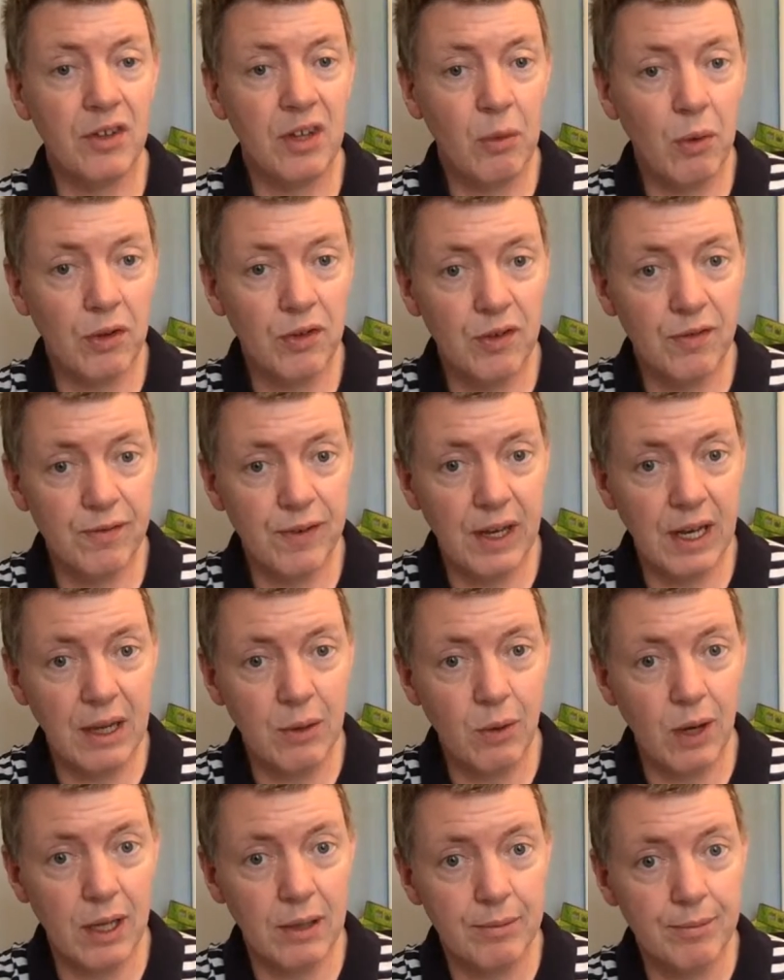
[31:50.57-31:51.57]
he wasn't feeling
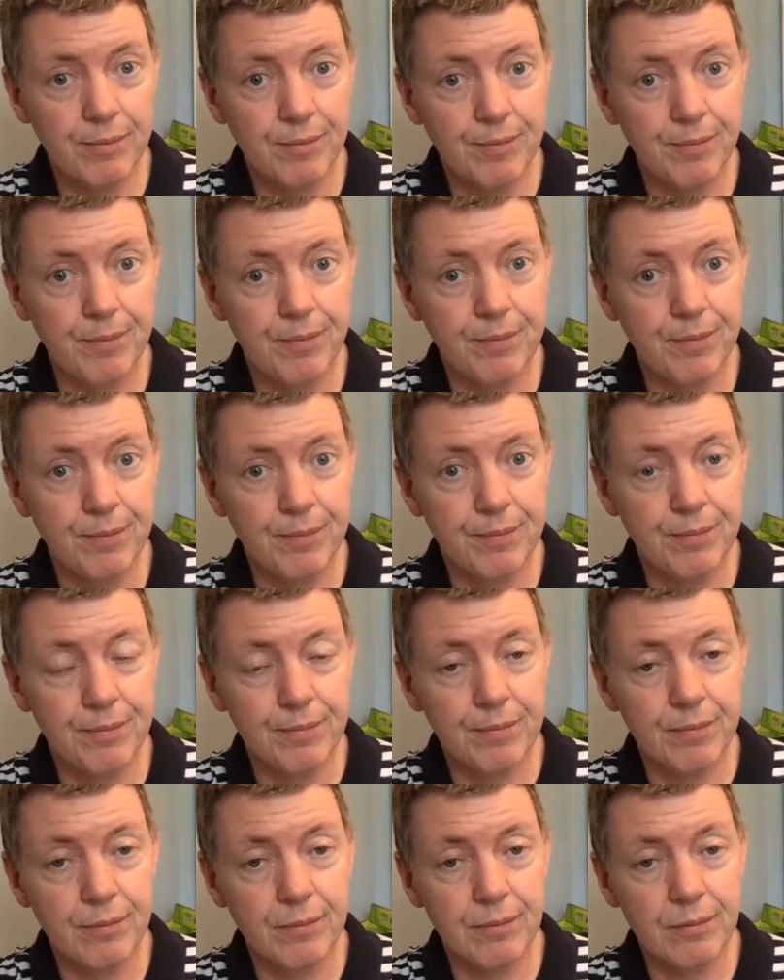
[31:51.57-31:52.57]
well.
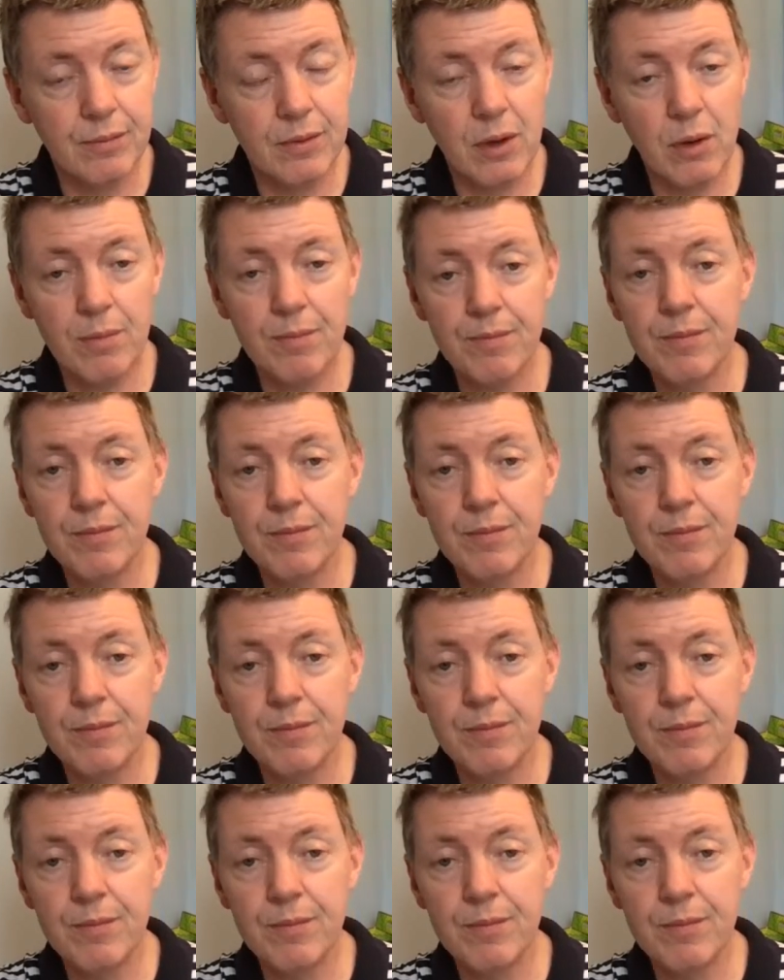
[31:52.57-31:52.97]
So